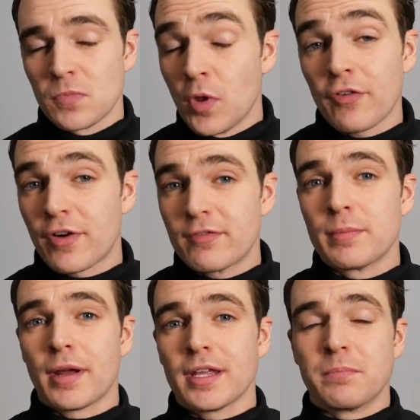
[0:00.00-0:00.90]
Not for
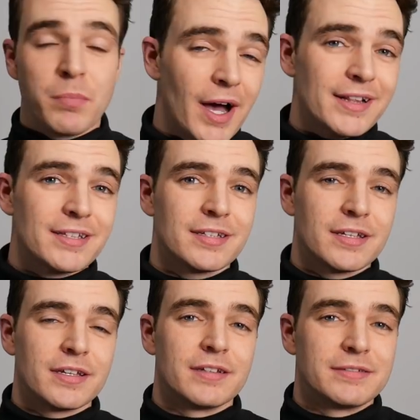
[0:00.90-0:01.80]
everybody, but
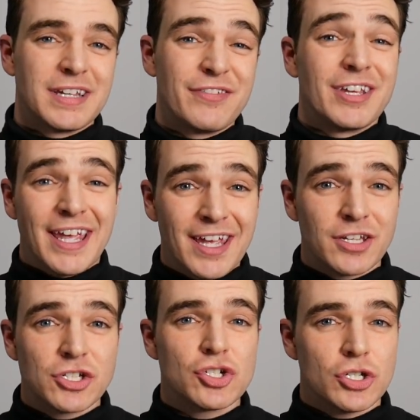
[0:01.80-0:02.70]
if you
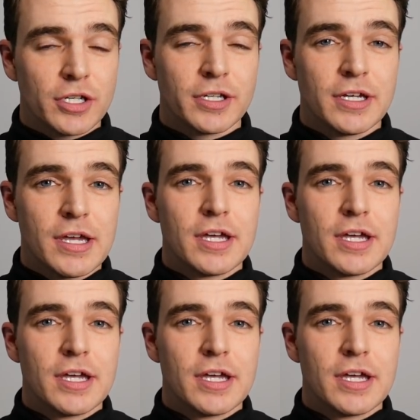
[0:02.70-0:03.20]
can, you should.